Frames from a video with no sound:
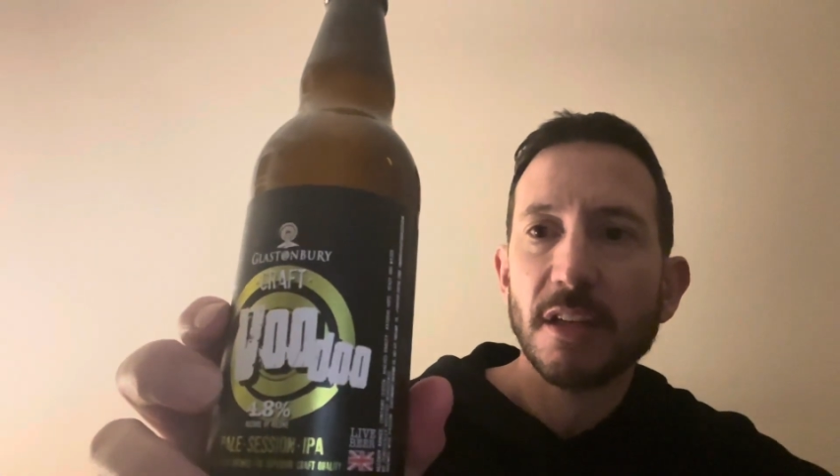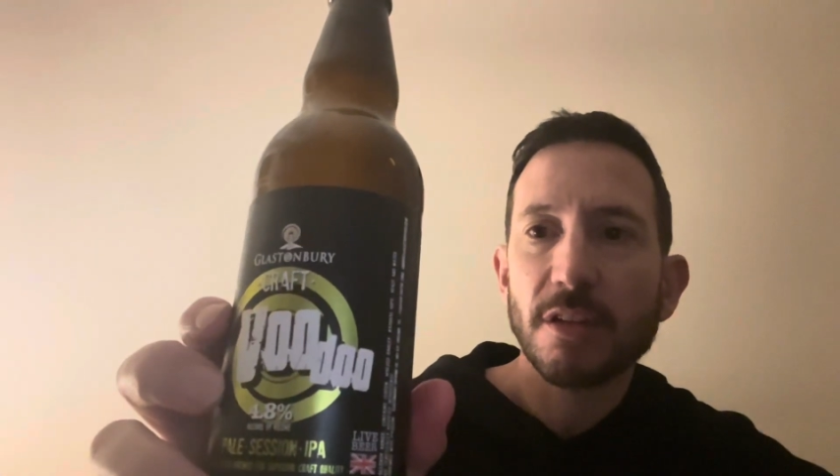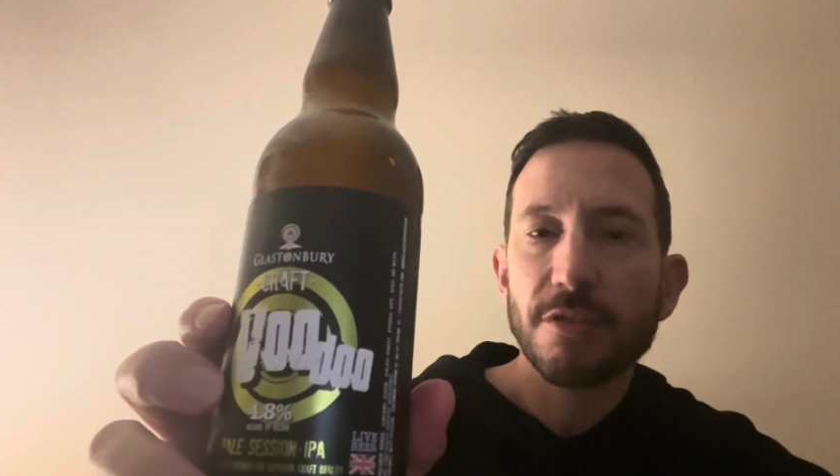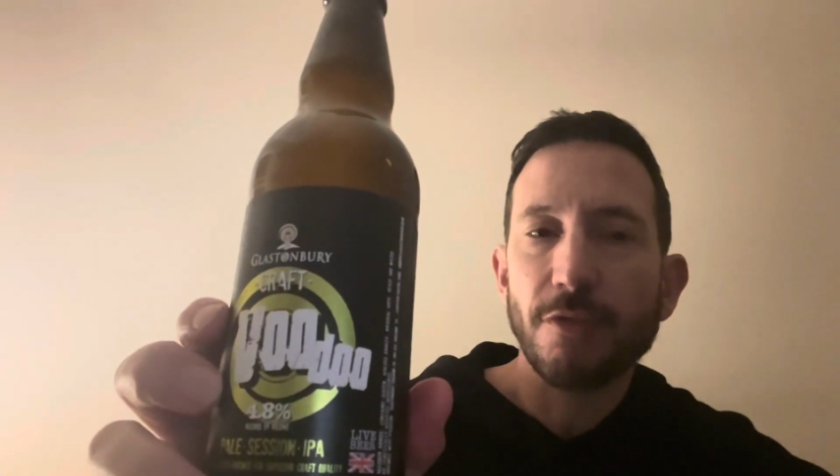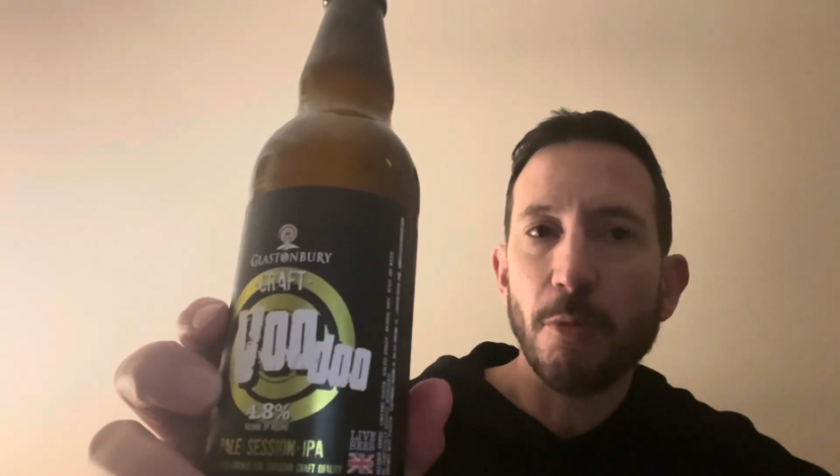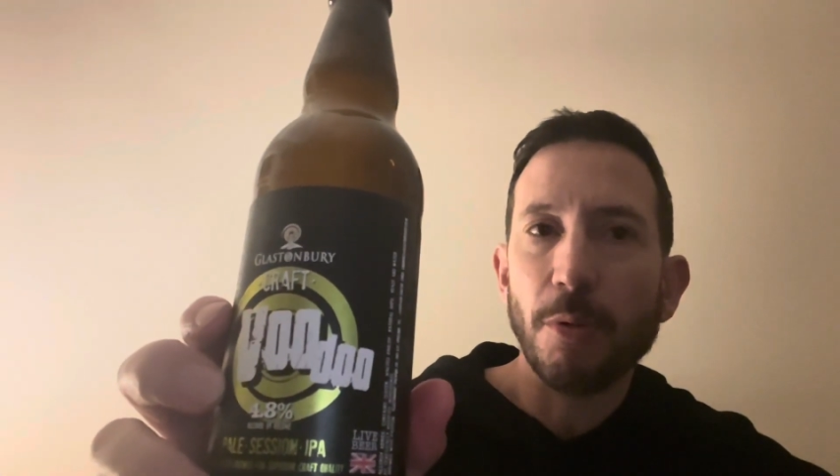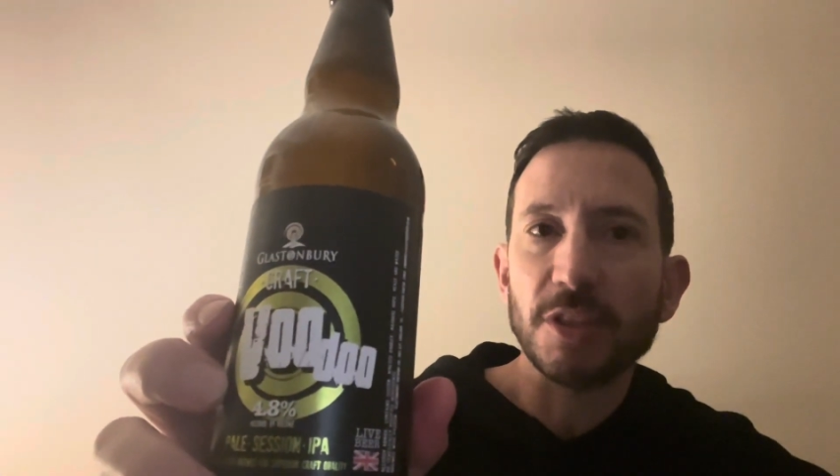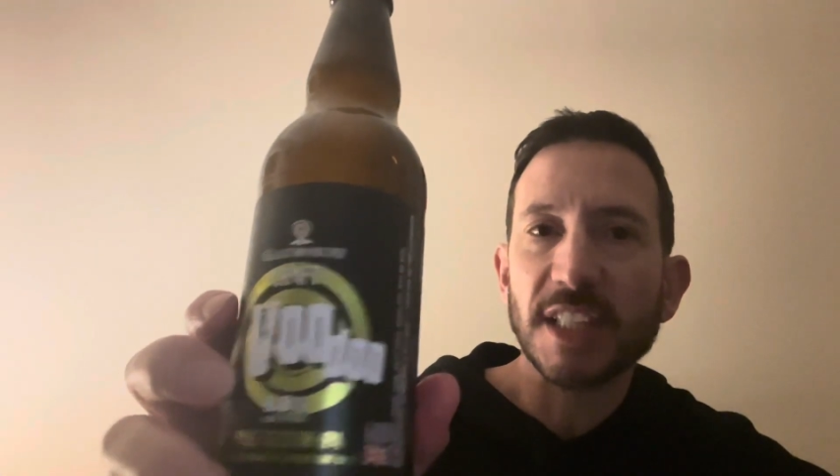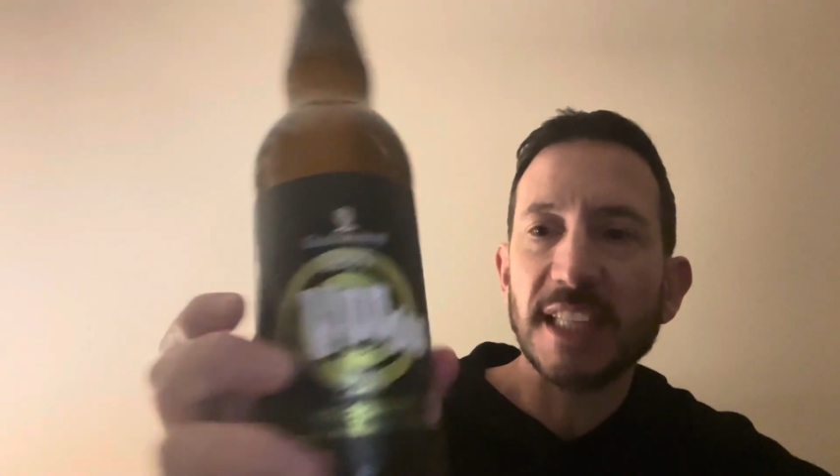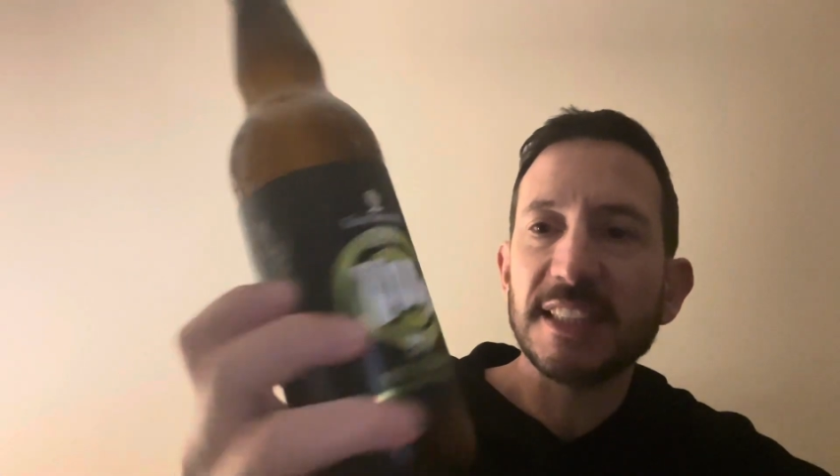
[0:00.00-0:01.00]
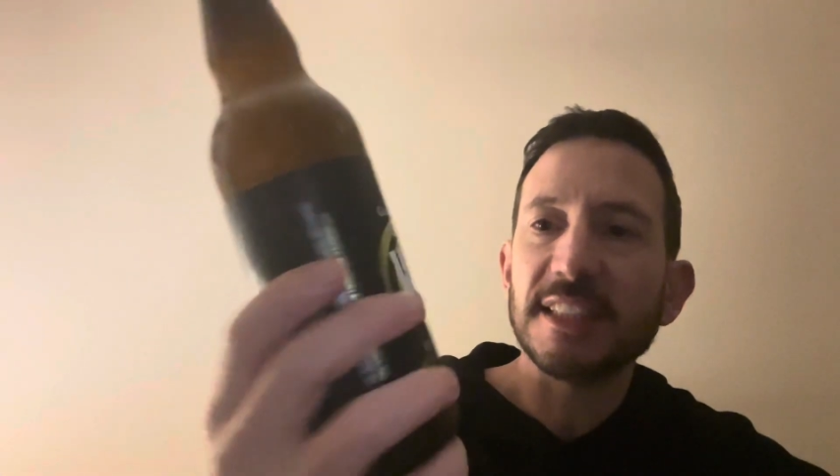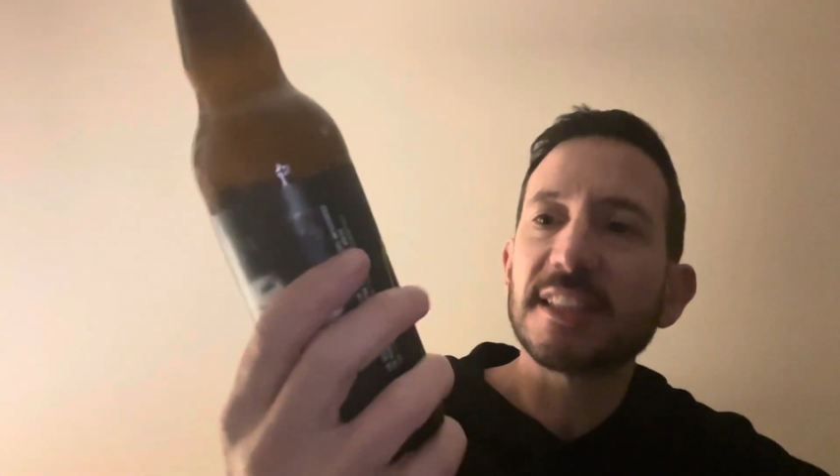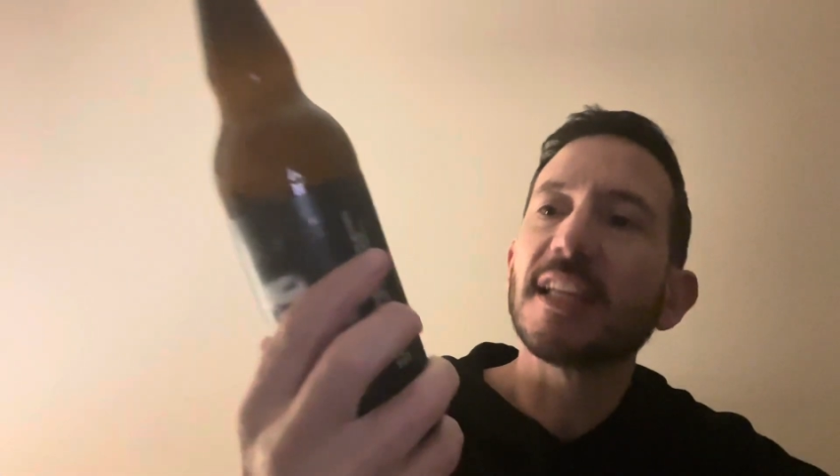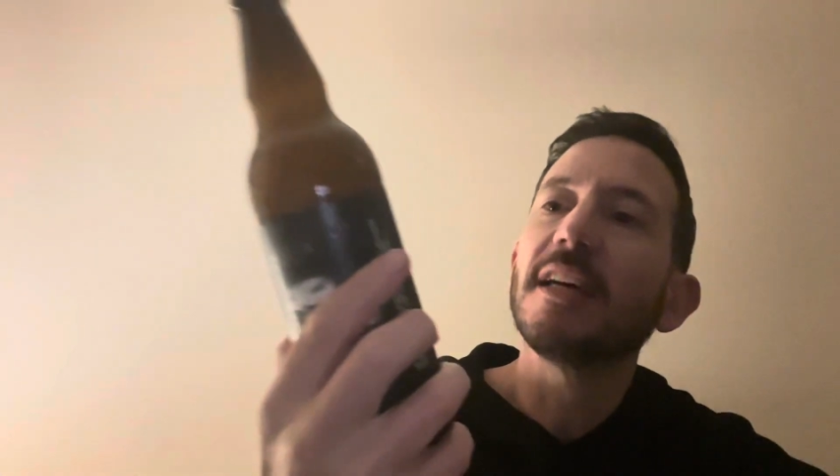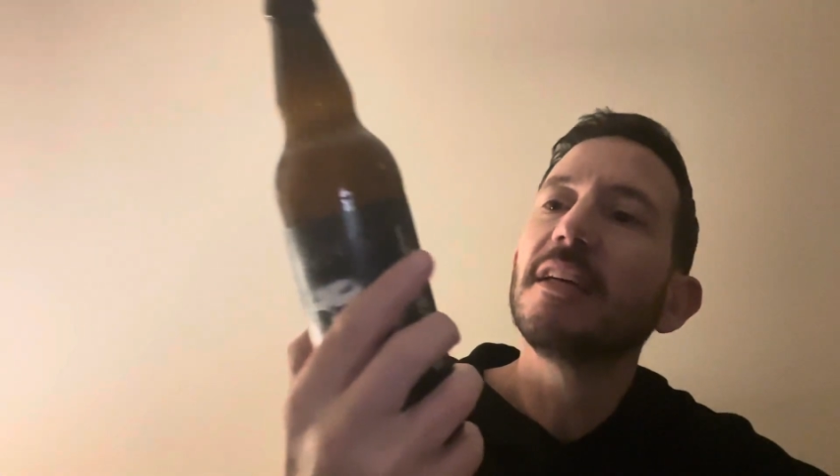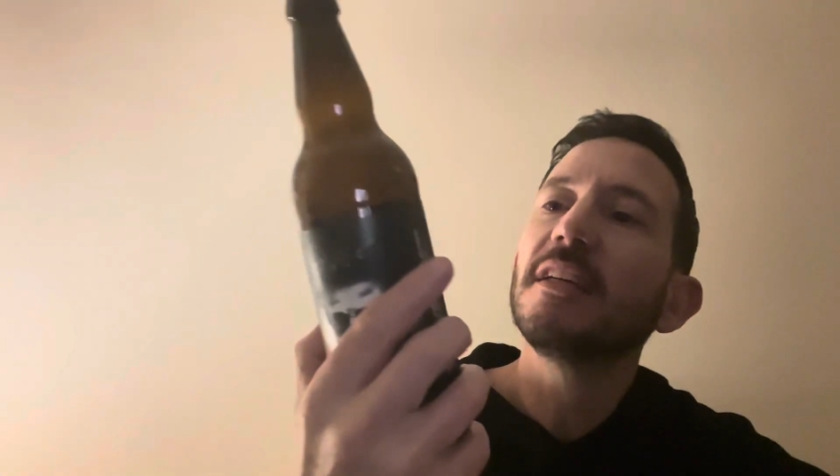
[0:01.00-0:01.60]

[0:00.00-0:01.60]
because 4.8 is uh,